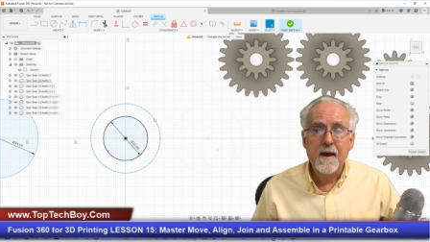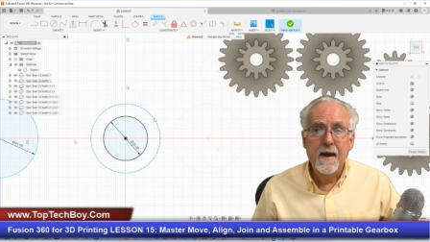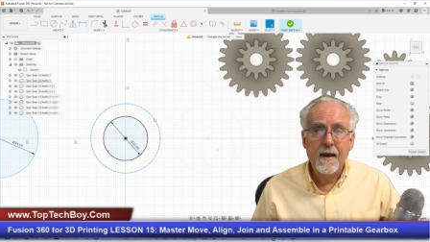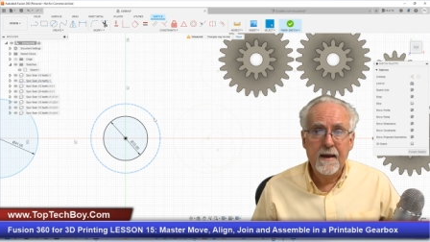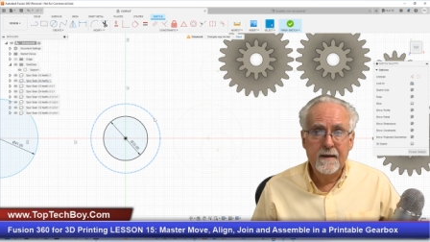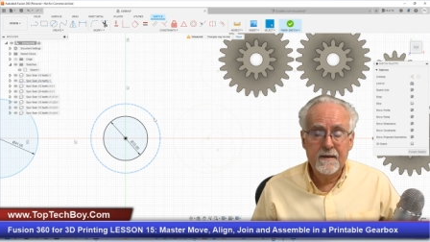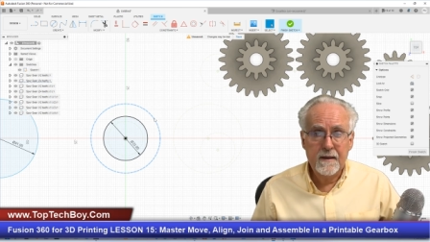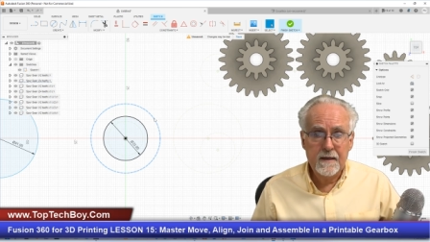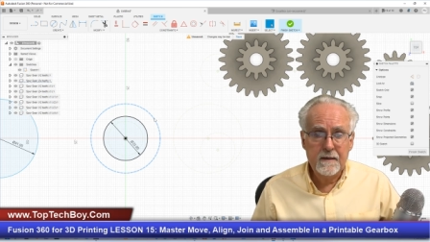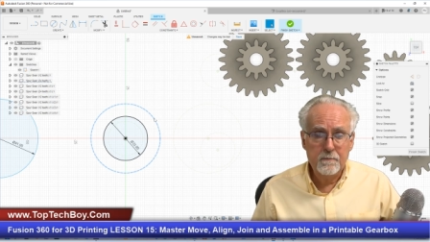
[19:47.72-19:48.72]

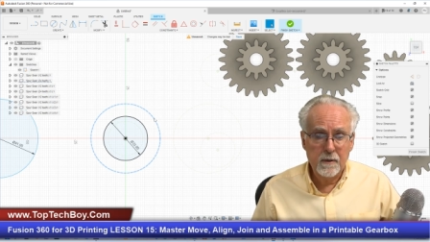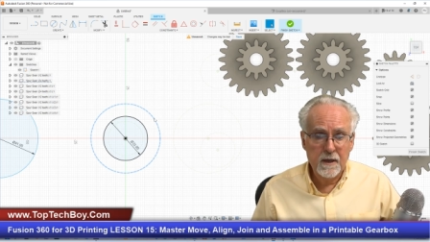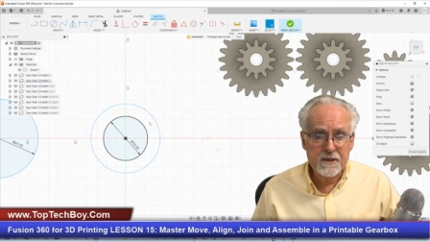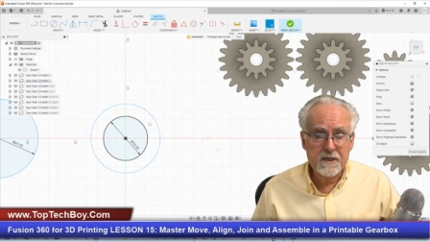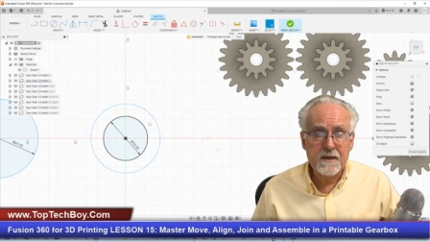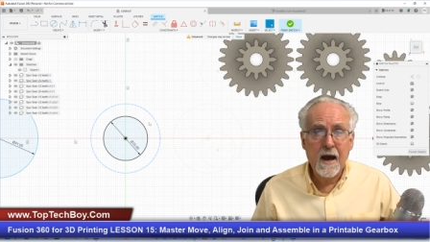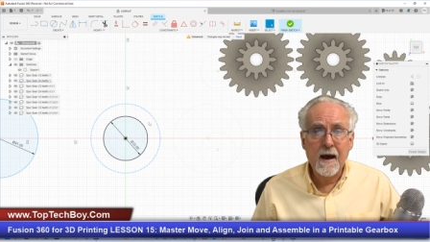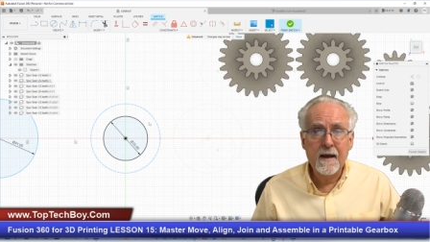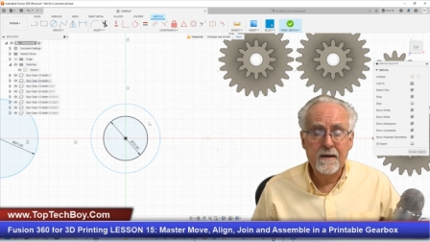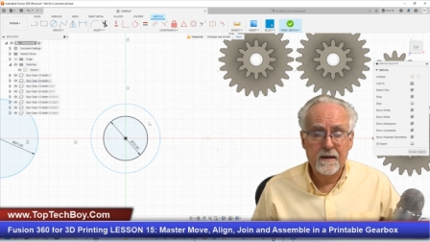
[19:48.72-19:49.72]
18 plus
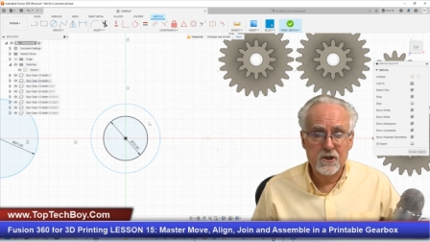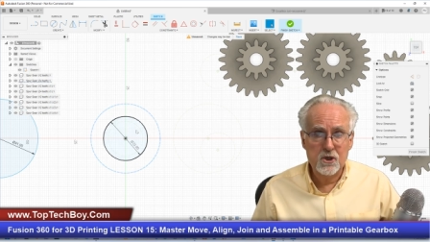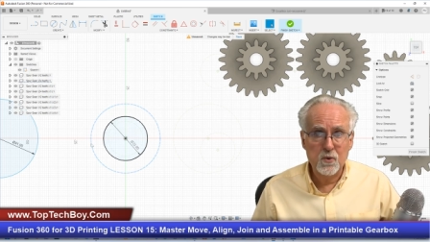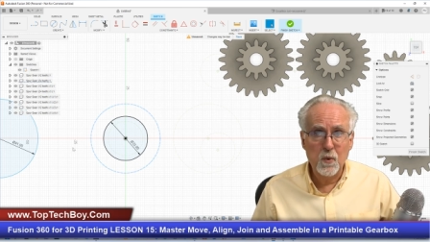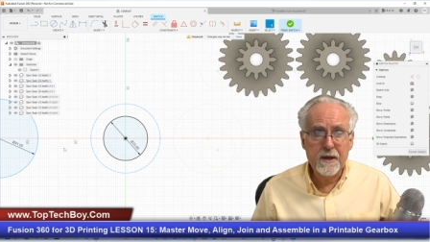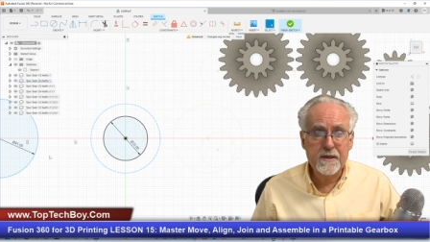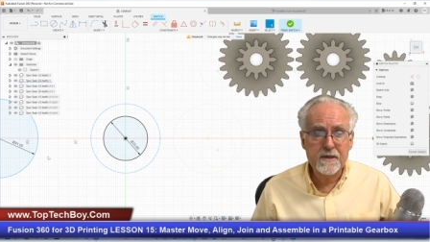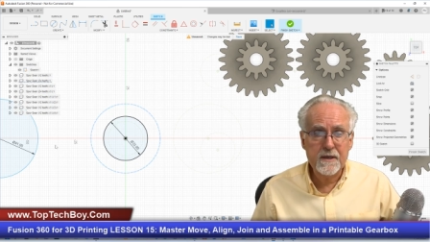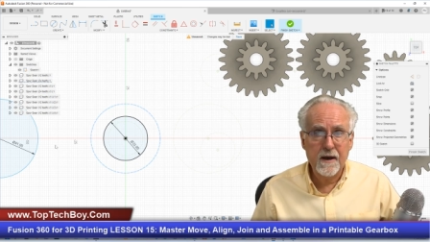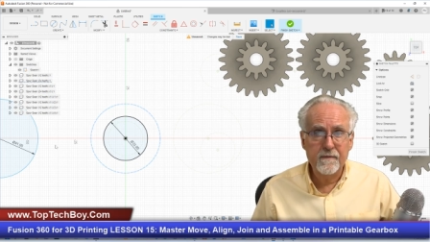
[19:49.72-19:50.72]
9 is
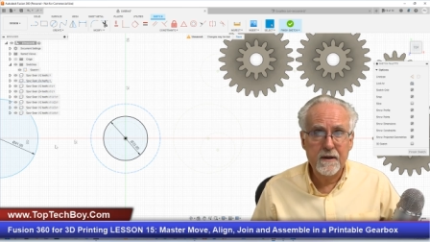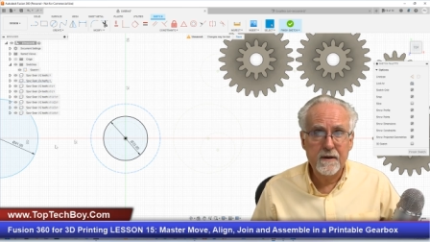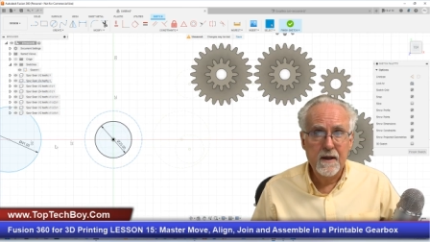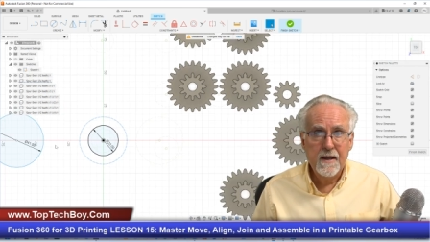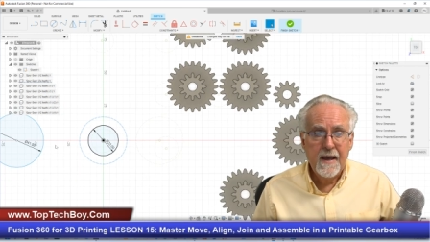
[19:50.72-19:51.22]
27.